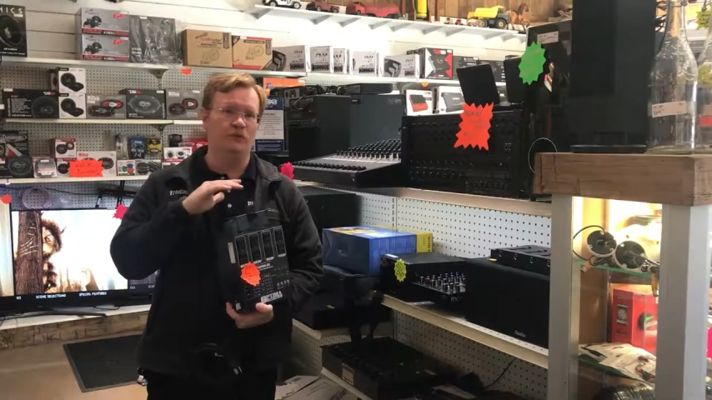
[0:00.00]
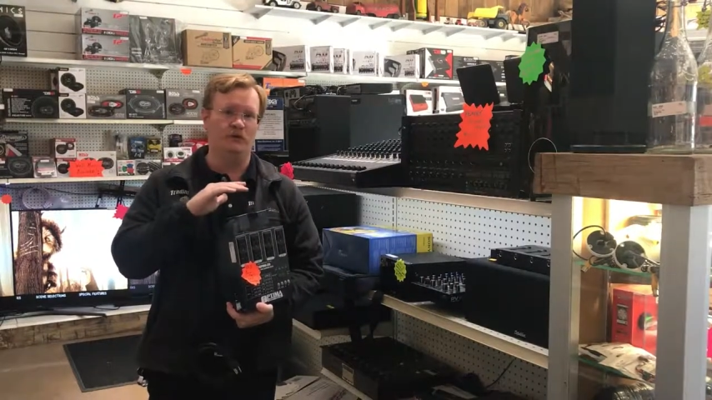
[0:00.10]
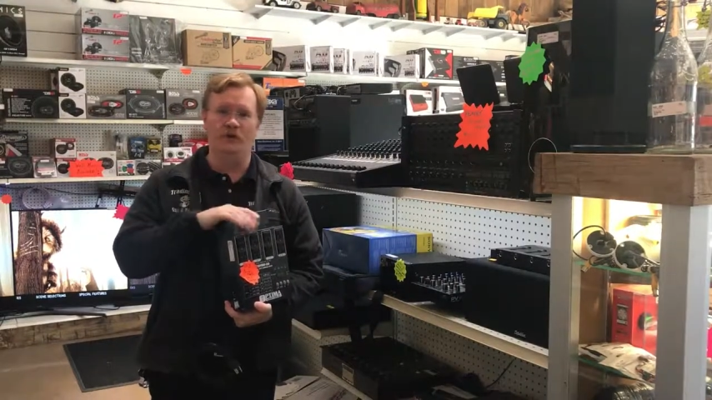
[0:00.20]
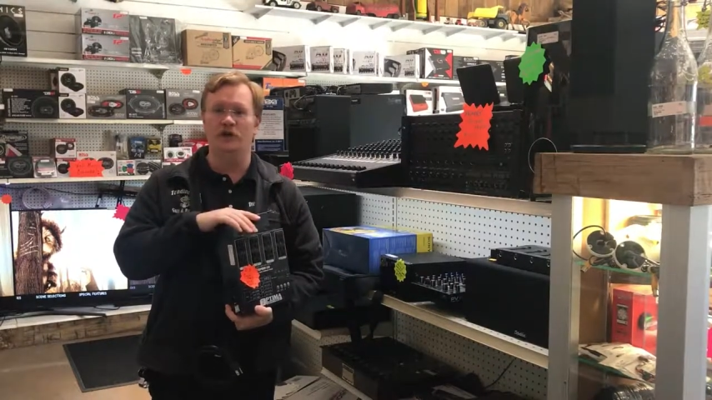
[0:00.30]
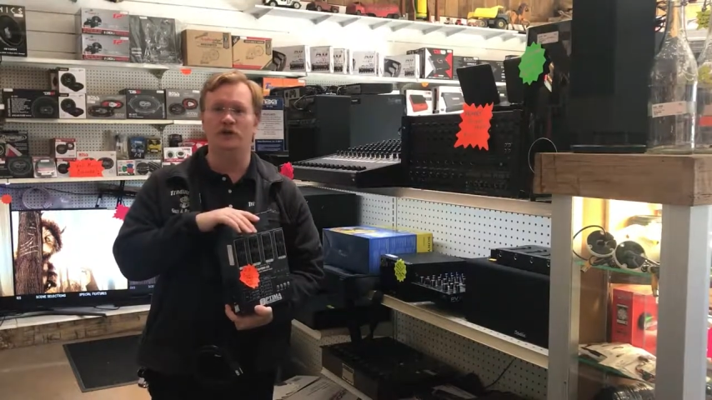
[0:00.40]

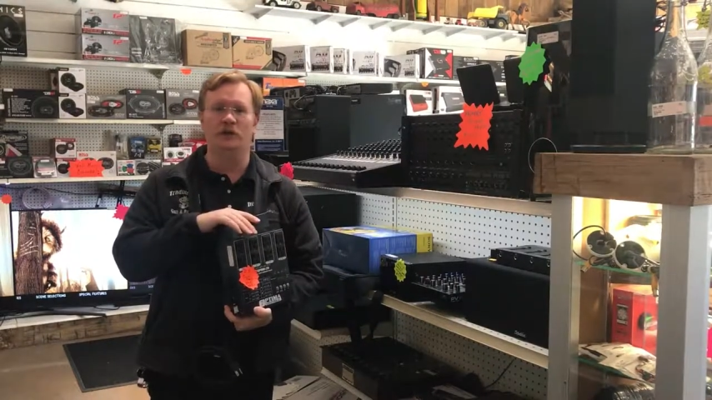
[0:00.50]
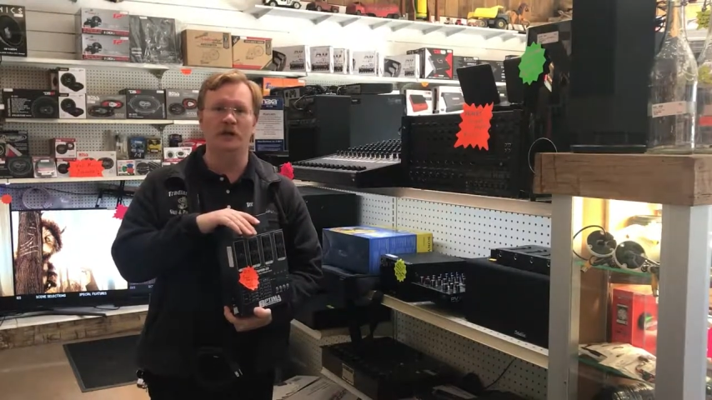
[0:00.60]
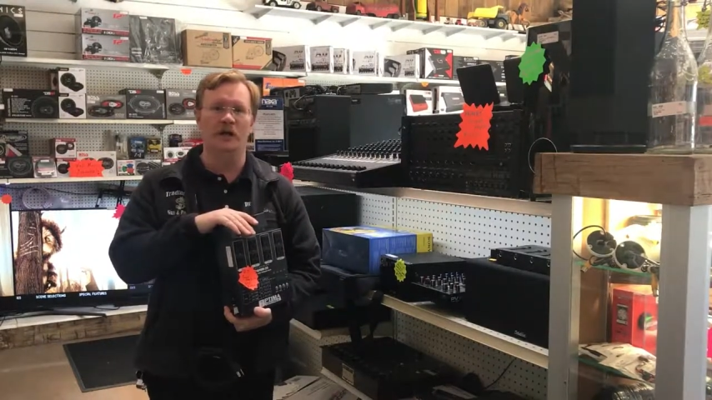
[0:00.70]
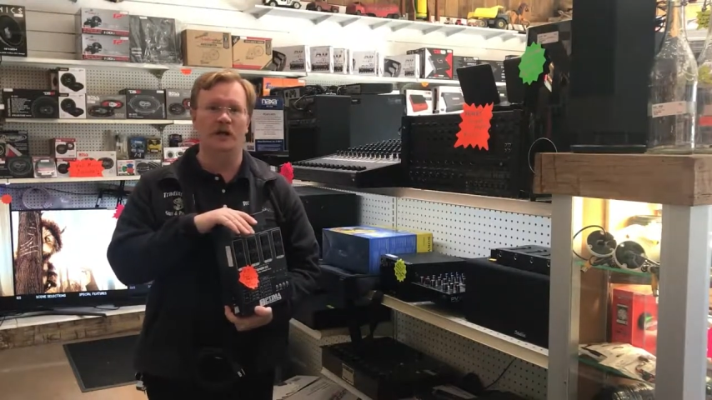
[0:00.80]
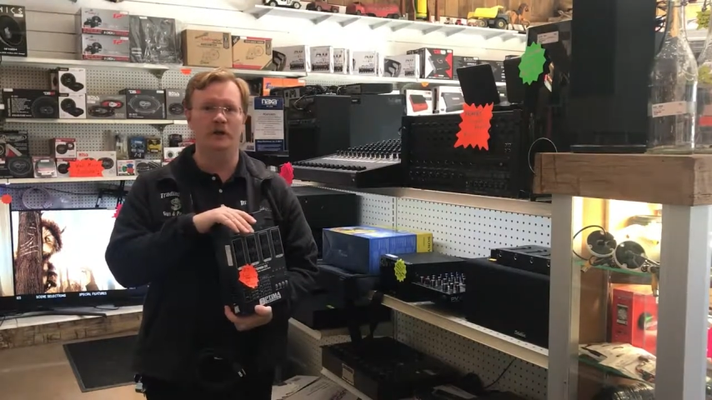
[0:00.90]
professional
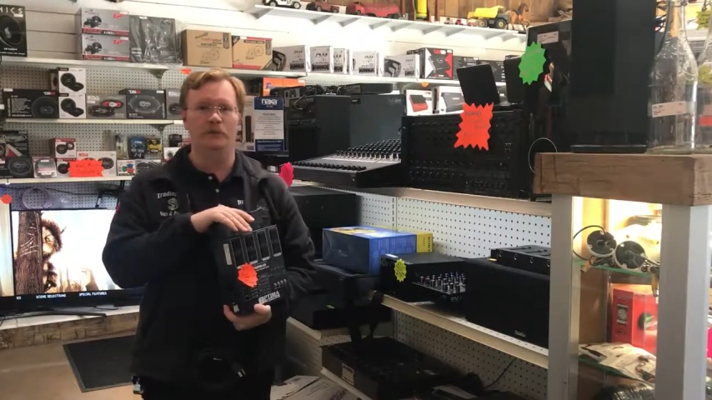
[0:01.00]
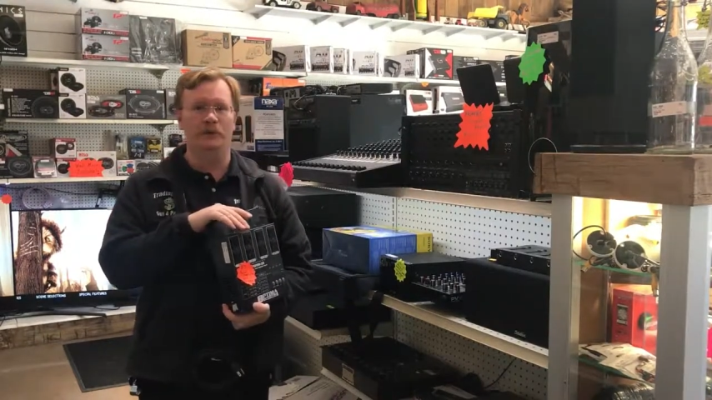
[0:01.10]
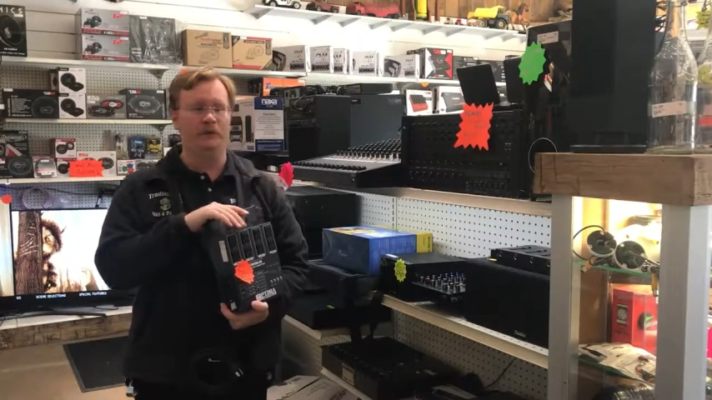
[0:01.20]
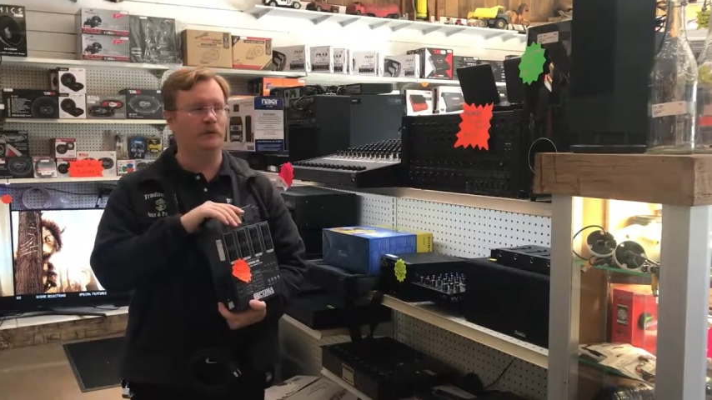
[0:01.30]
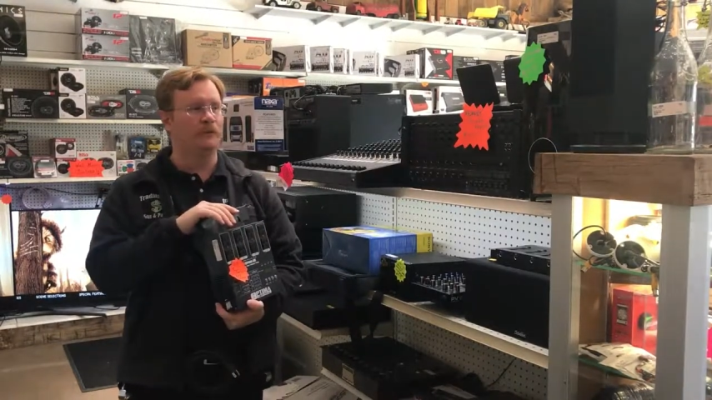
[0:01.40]
audio
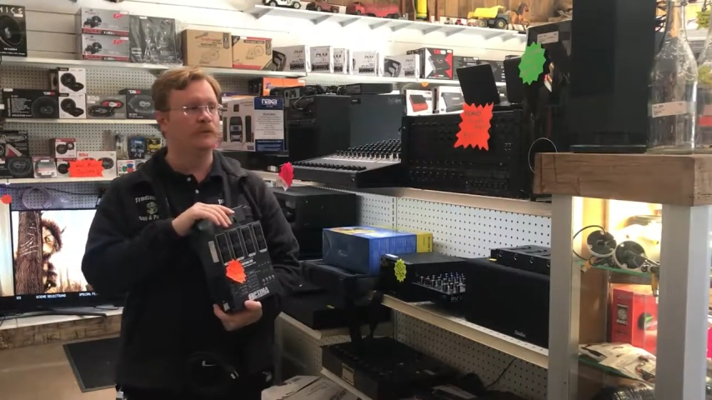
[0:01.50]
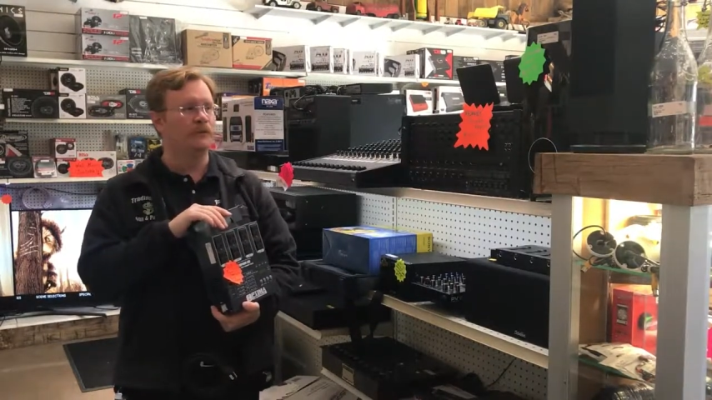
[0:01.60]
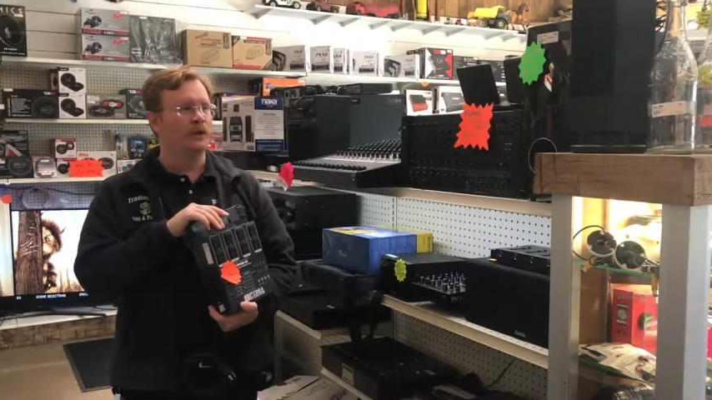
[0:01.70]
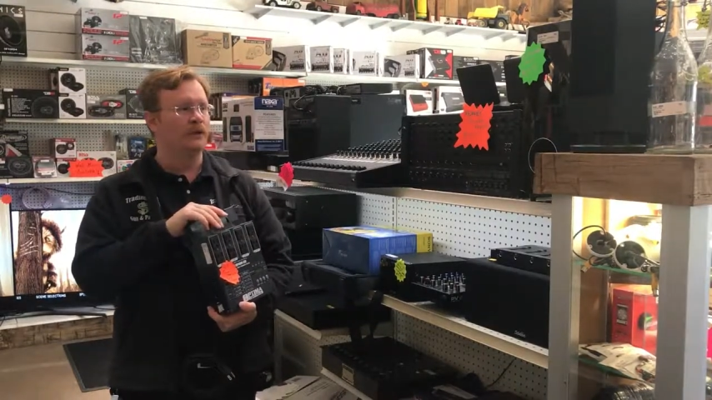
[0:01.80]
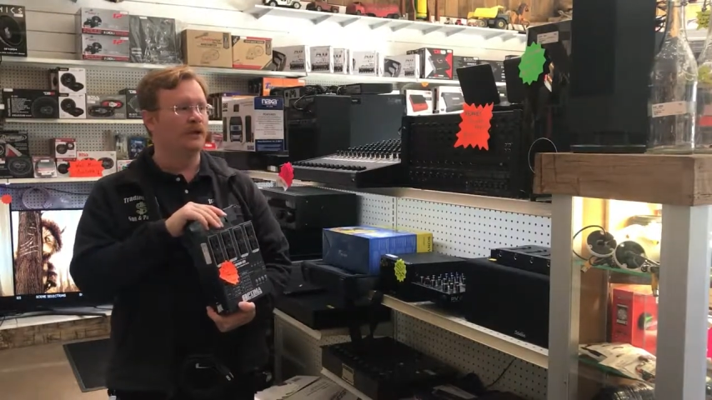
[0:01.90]
people
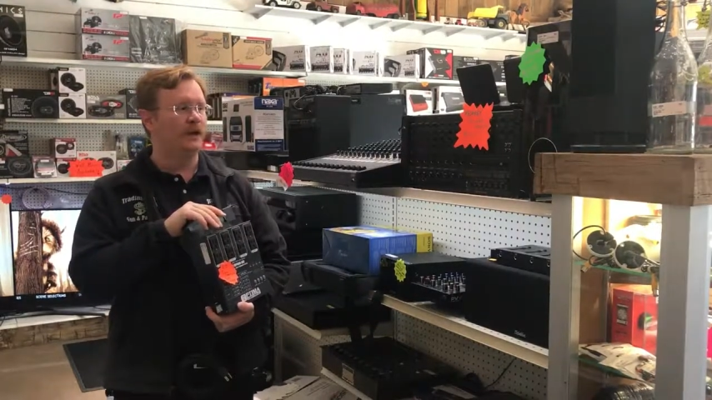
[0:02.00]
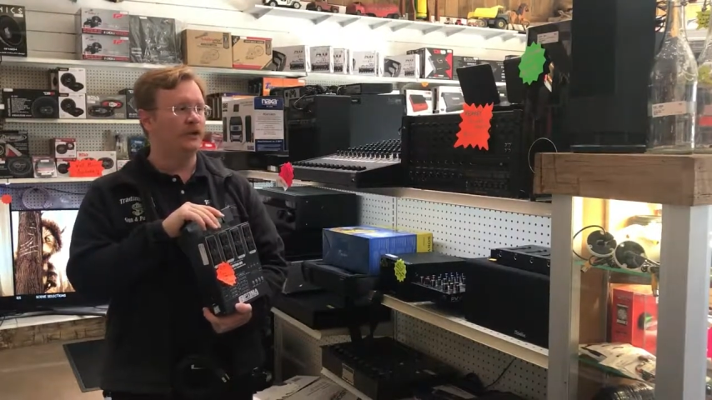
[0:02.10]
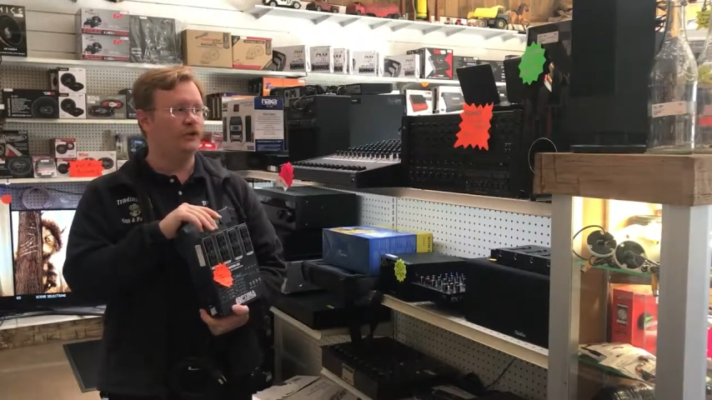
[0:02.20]
that